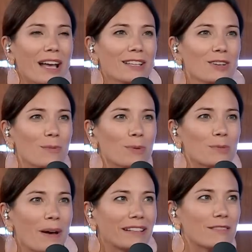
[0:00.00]
and your
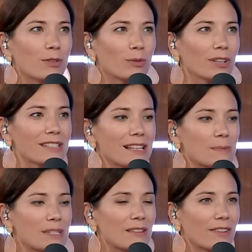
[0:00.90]
perspective with real estate
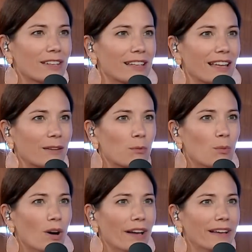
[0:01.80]
specifically, like
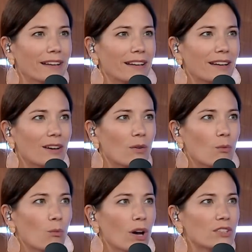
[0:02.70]
what
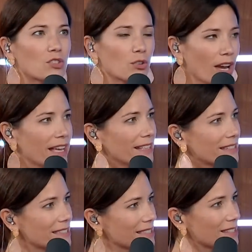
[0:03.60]
what
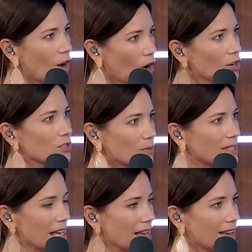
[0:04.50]
trends are you
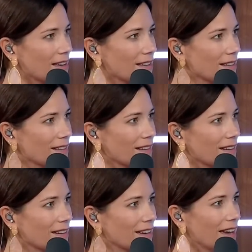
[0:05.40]
seeing
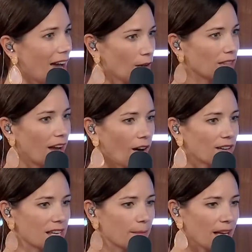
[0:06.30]
out there?
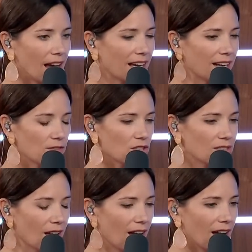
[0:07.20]
Because I mean, I kind of
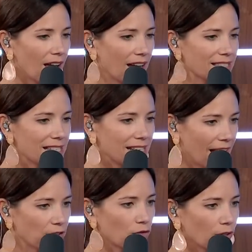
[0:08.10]
just I I see
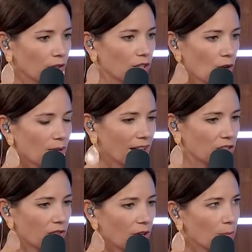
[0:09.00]
Nashville, no
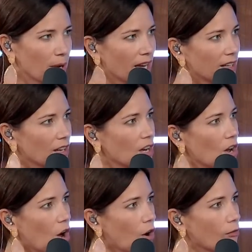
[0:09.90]
Nashville, but
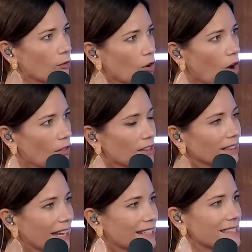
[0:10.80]
overall the
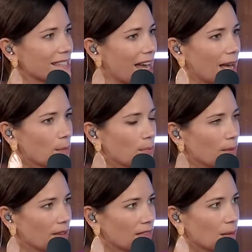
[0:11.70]
landscape
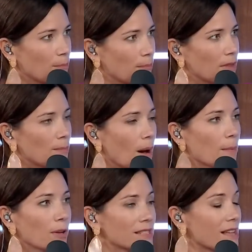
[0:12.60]
the the
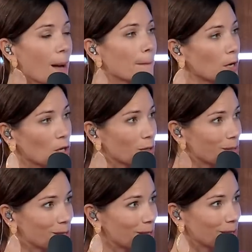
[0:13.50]
bubble has not
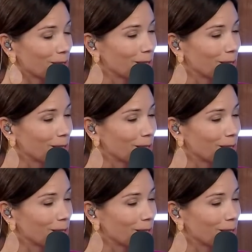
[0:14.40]
burst.